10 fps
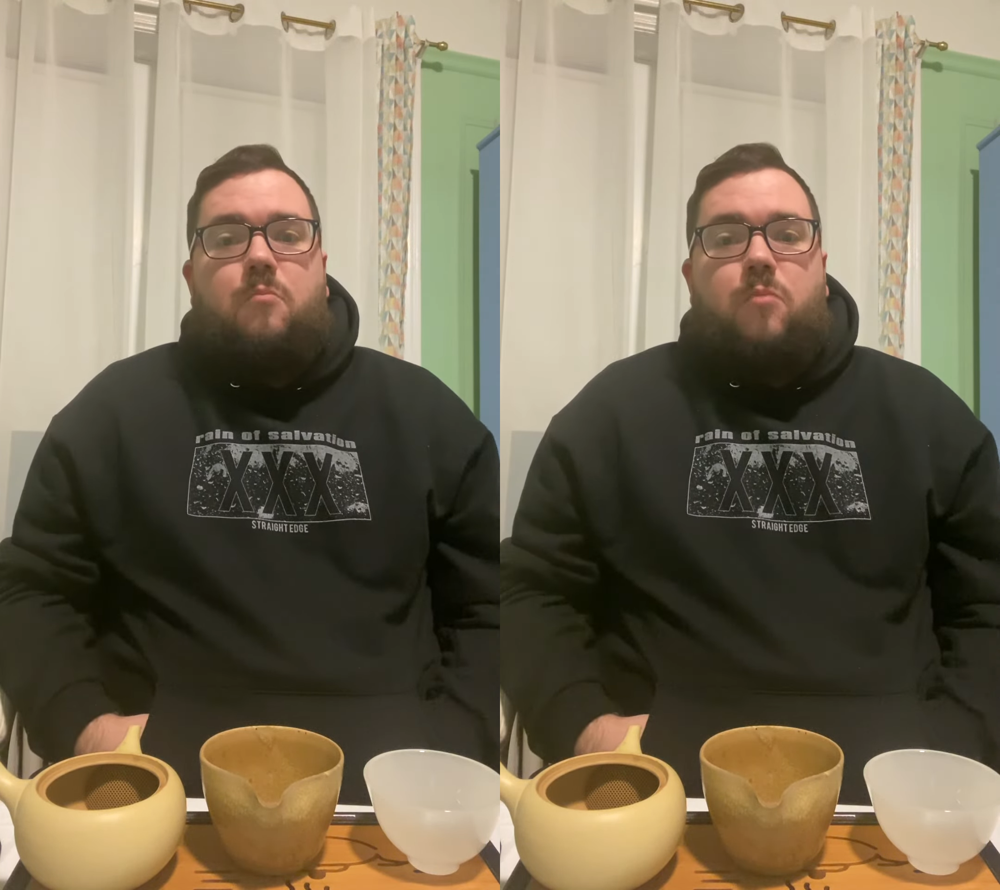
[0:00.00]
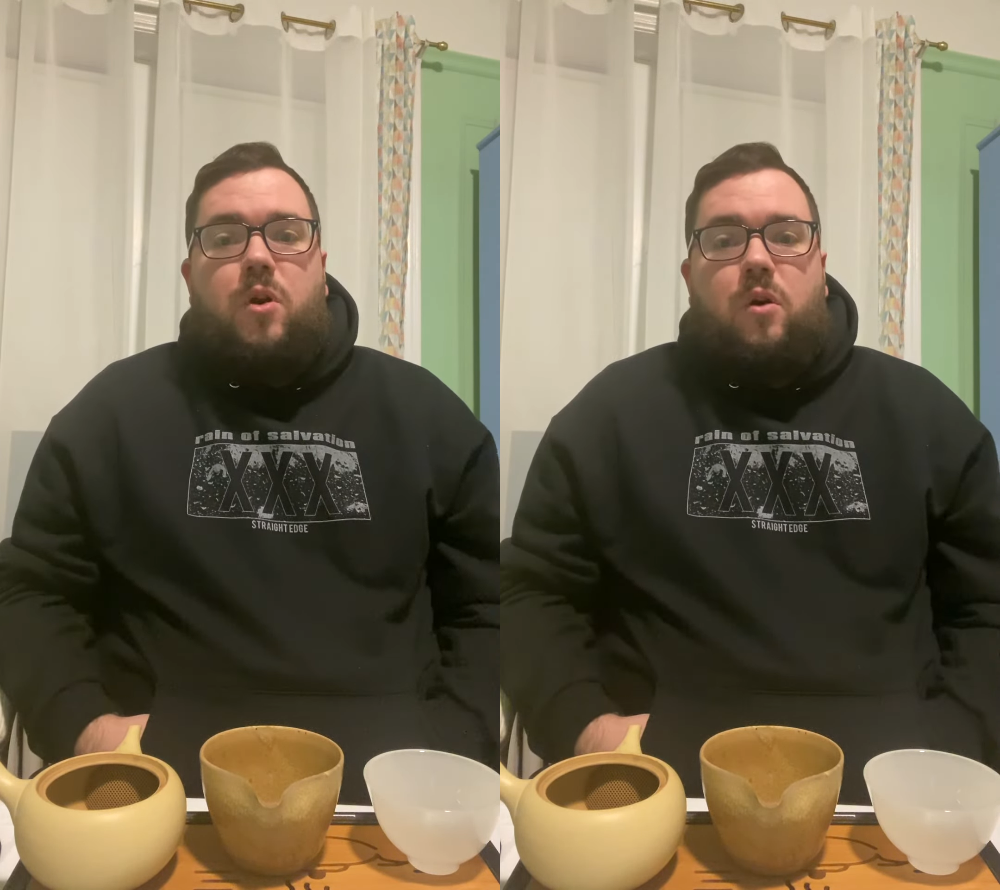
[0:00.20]

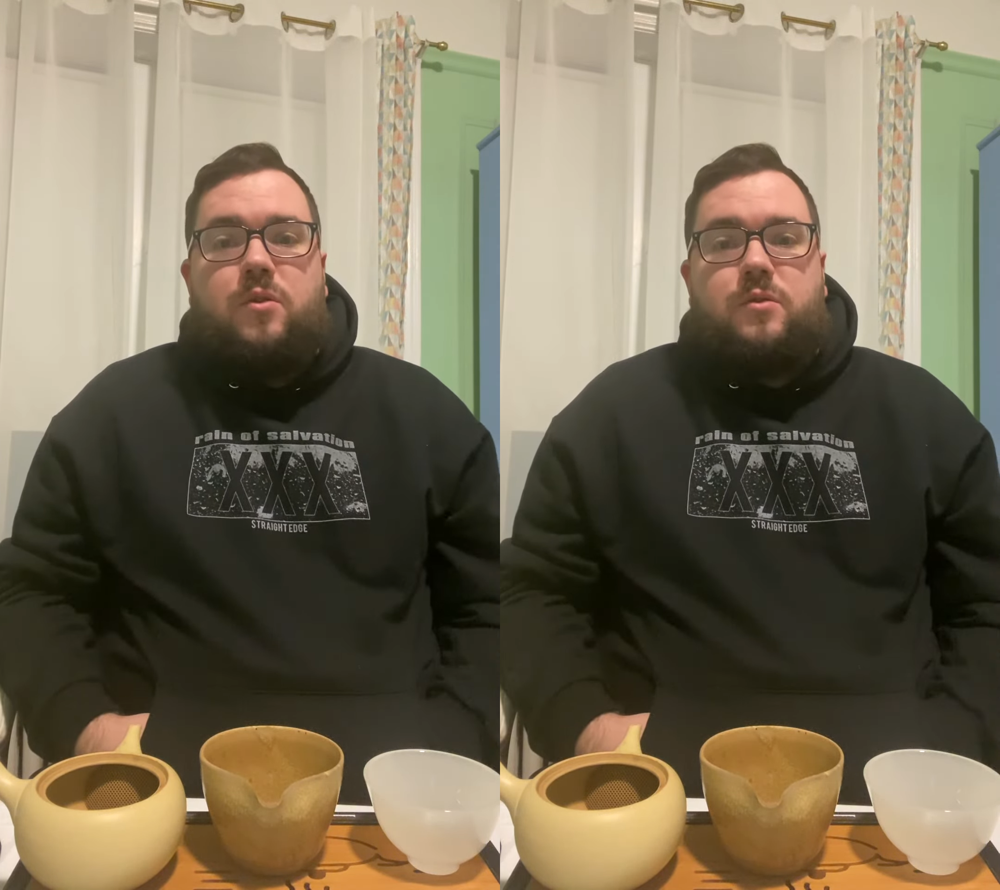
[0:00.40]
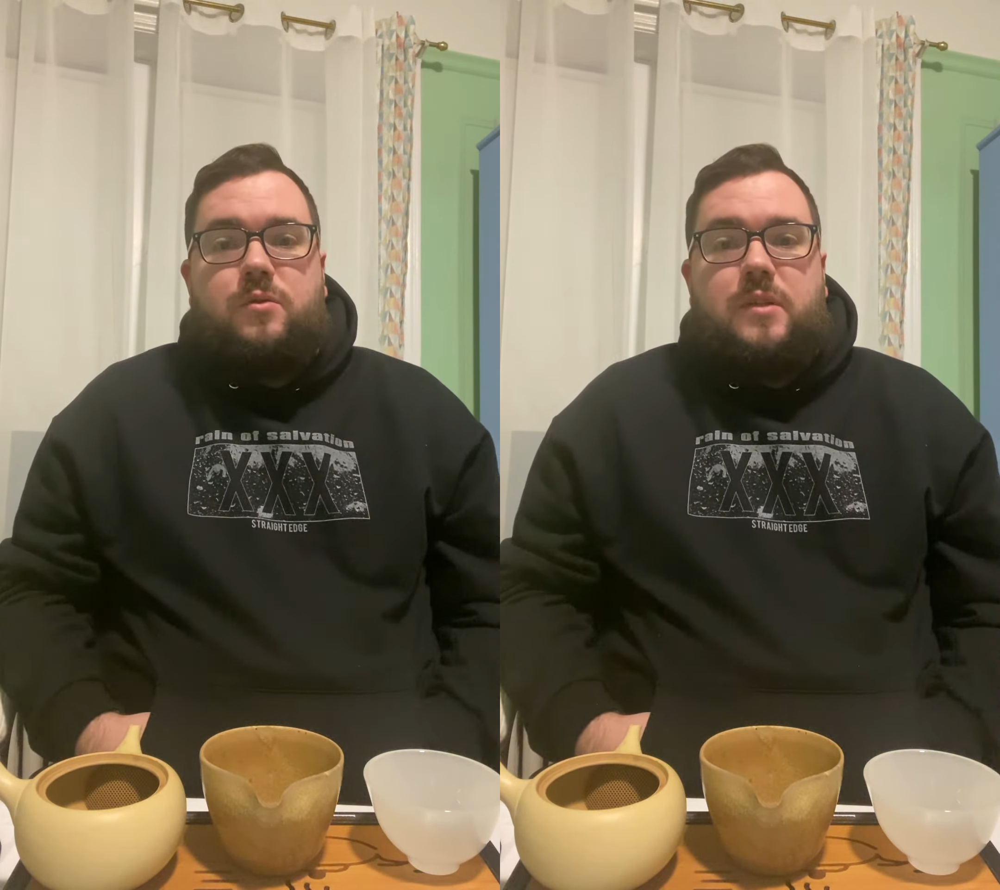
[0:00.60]
but
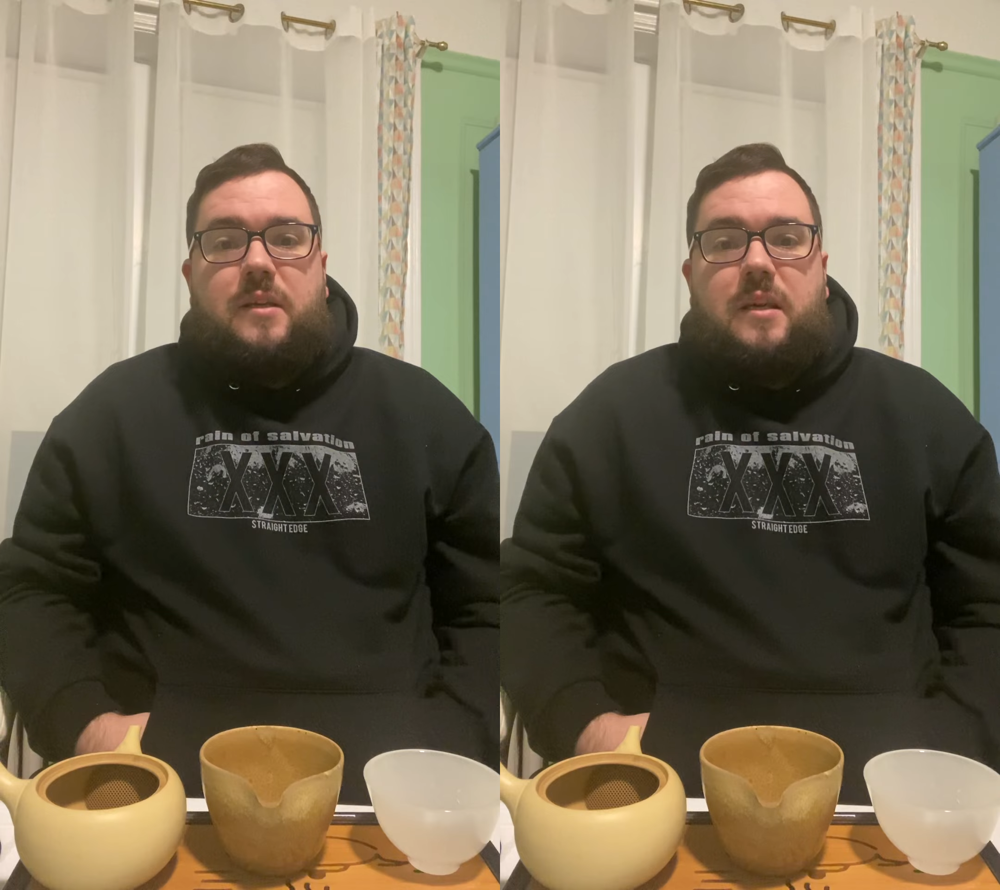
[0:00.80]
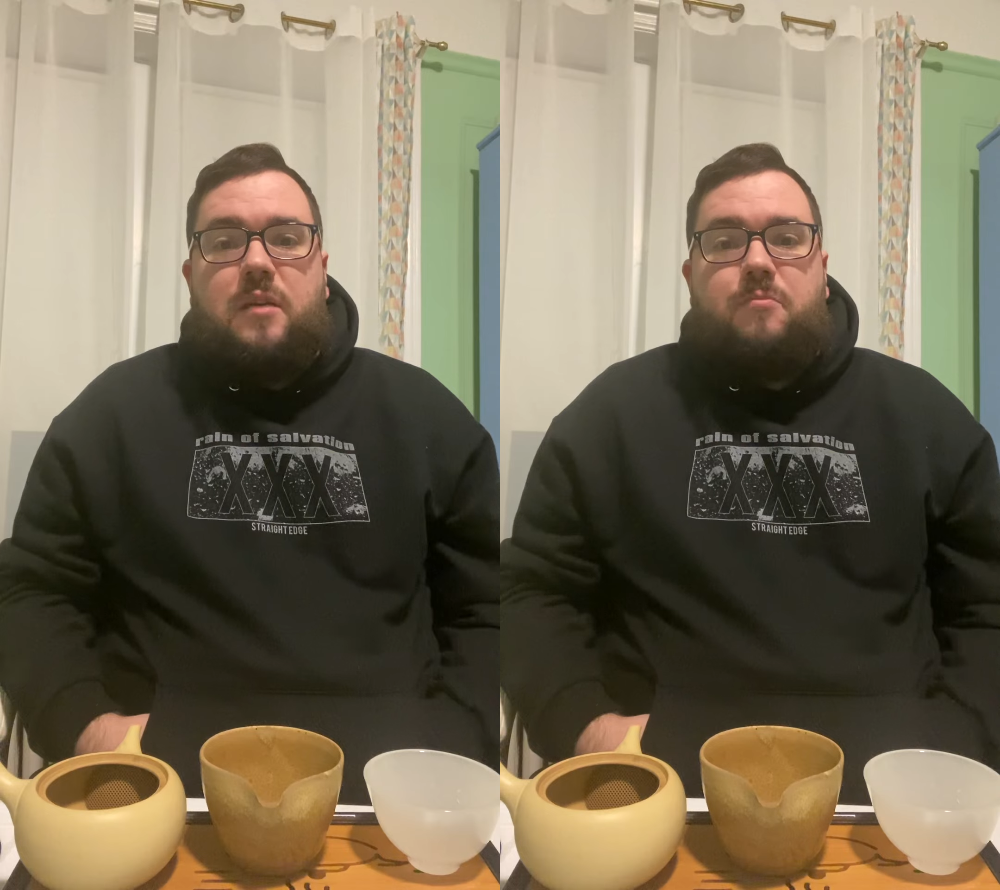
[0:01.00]
also to
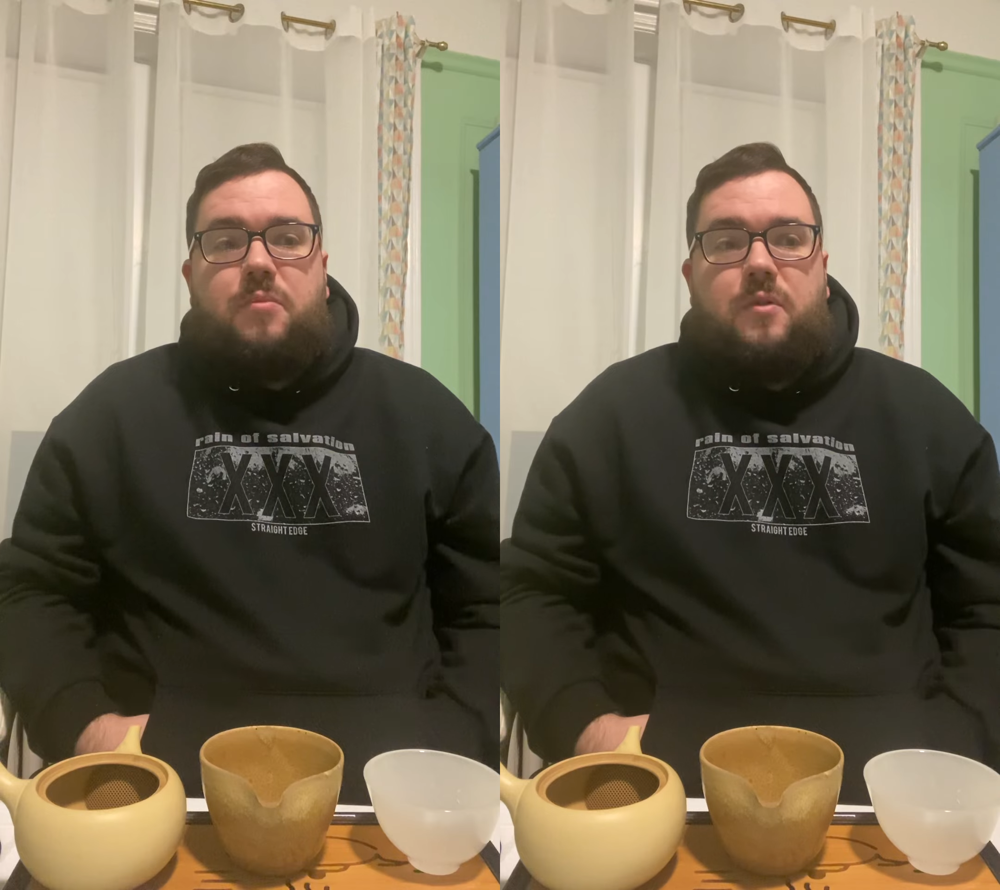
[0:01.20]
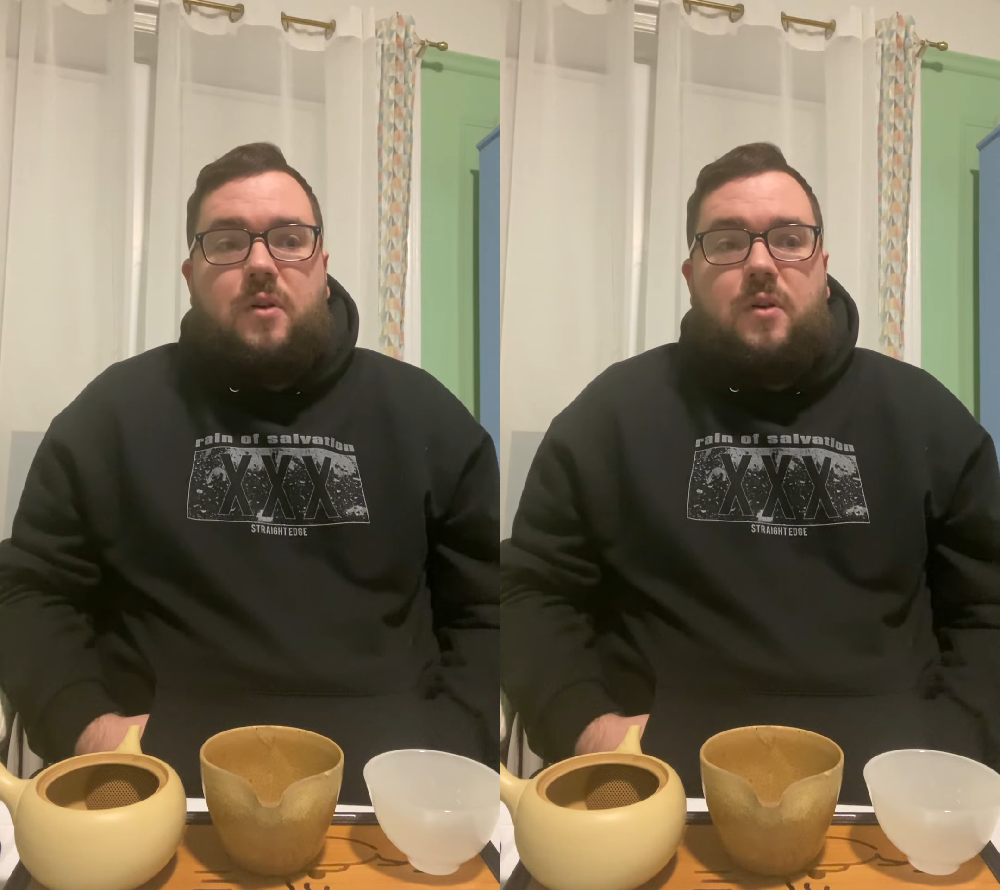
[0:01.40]
keep